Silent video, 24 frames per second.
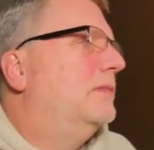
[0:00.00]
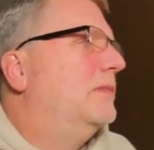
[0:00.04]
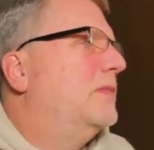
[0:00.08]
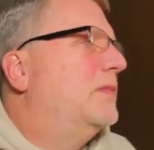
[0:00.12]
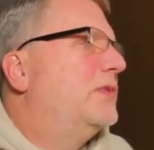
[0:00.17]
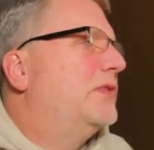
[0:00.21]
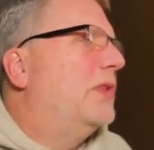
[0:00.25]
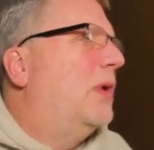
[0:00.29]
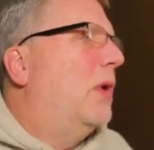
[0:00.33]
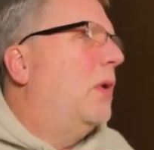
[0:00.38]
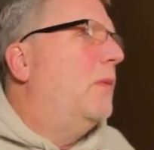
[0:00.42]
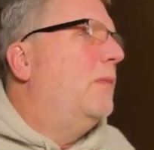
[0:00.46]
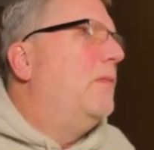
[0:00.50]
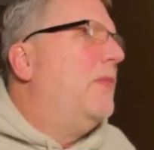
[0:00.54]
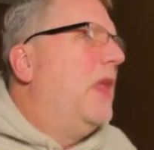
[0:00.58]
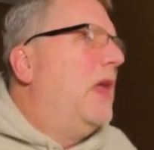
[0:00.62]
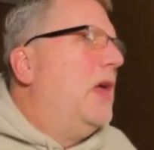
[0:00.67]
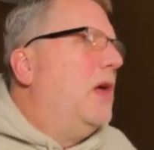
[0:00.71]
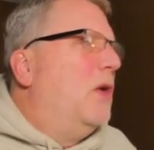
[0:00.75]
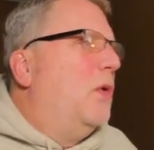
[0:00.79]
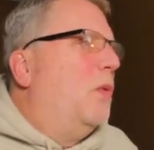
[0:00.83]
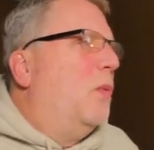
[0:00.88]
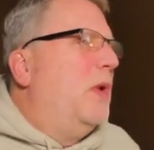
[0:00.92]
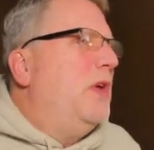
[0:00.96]
So
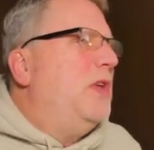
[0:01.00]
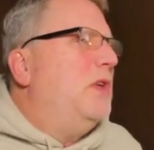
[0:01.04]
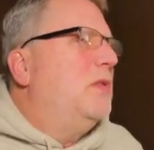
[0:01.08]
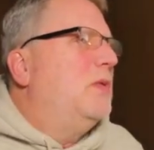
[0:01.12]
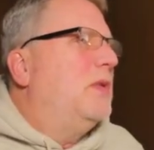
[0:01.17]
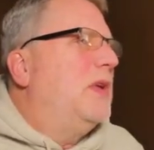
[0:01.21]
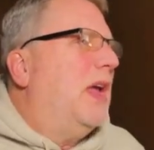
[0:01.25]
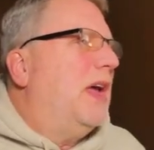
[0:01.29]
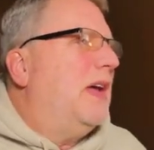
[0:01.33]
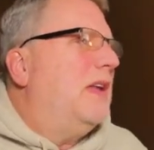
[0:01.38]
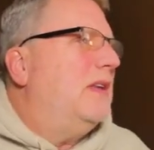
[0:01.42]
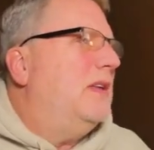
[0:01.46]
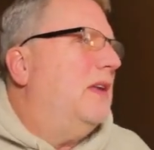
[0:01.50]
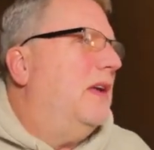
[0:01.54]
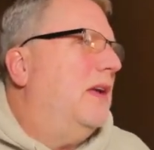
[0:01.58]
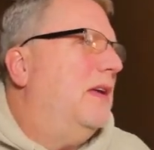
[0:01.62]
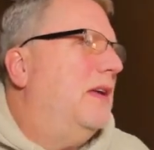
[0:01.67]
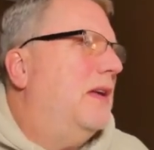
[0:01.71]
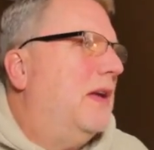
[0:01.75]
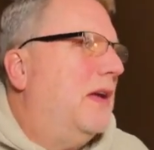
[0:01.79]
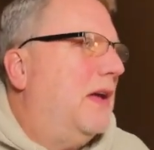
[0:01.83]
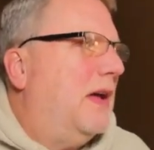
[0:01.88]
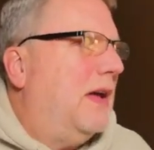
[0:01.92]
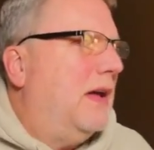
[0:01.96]
what you get,
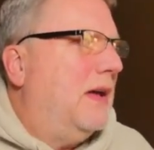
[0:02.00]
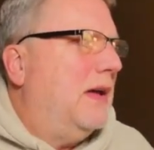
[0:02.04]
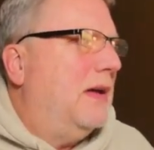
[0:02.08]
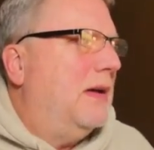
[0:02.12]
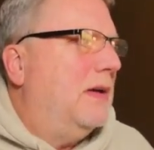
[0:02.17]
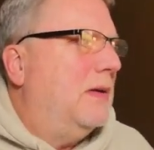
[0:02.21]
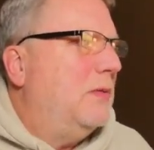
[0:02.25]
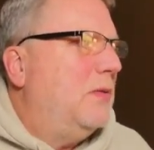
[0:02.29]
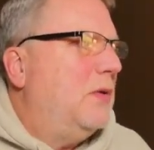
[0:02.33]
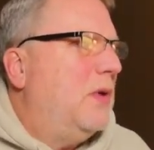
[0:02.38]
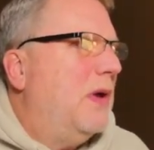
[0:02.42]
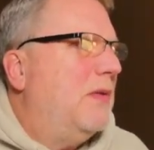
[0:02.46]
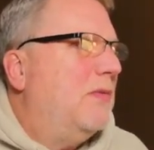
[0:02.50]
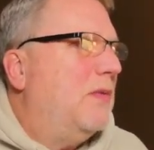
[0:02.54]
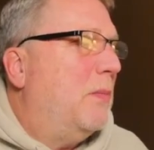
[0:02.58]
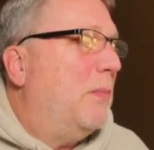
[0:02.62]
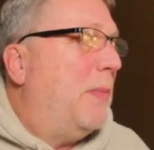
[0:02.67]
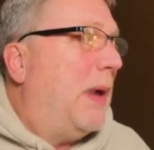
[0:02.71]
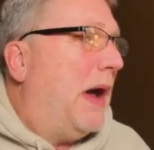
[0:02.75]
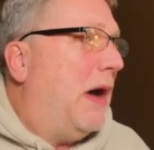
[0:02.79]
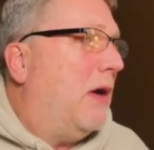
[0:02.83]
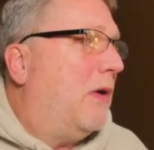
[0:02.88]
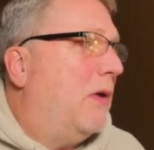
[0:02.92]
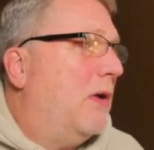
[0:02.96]
you have a
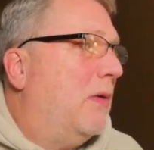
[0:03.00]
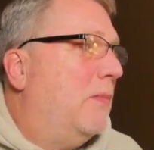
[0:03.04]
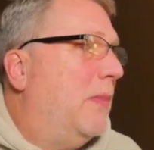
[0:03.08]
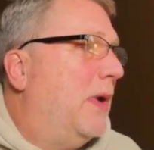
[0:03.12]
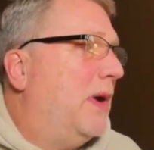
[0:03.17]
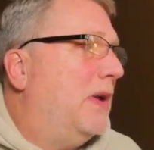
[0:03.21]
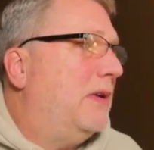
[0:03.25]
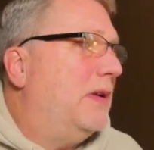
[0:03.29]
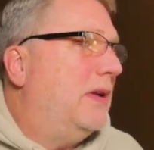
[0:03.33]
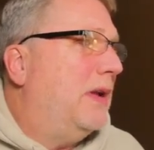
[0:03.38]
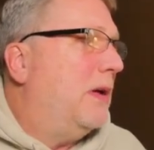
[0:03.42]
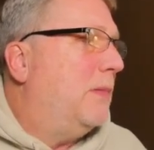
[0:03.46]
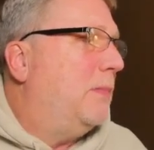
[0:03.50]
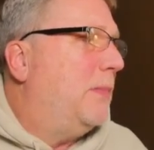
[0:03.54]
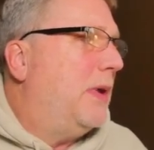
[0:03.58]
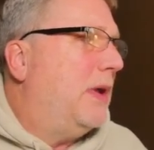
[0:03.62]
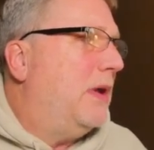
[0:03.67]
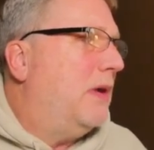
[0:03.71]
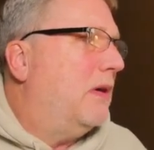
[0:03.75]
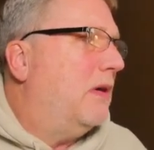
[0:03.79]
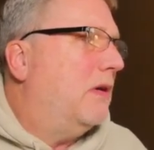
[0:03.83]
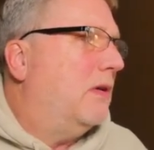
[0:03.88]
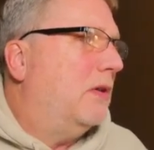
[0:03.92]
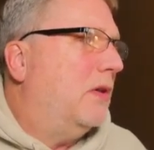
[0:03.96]
power button up
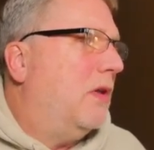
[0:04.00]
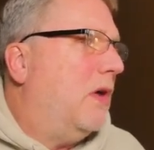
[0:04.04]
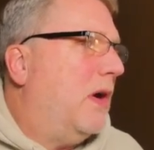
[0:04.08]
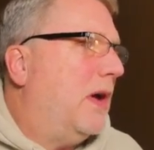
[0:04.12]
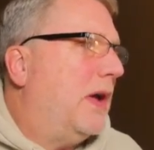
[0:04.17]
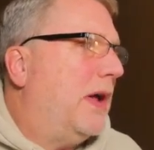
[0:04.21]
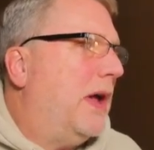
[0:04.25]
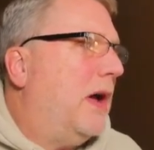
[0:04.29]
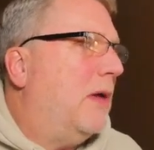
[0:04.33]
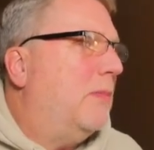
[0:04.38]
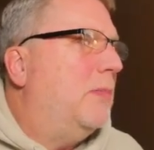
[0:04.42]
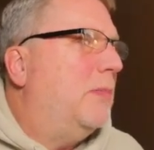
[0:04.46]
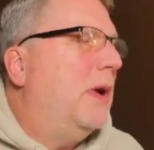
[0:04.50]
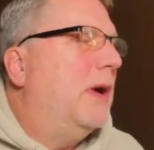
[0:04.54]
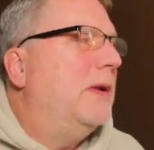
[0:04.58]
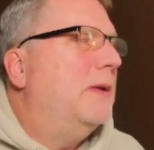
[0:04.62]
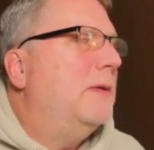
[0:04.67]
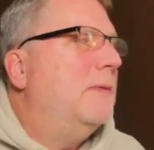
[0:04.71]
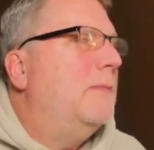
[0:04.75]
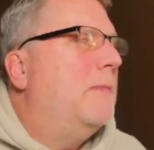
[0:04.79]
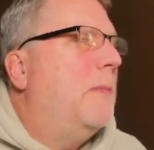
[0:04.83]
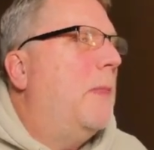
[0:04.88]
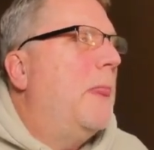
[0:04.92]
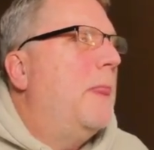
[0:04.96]
here, a logout
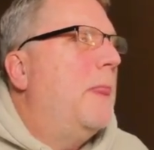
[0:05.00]
button.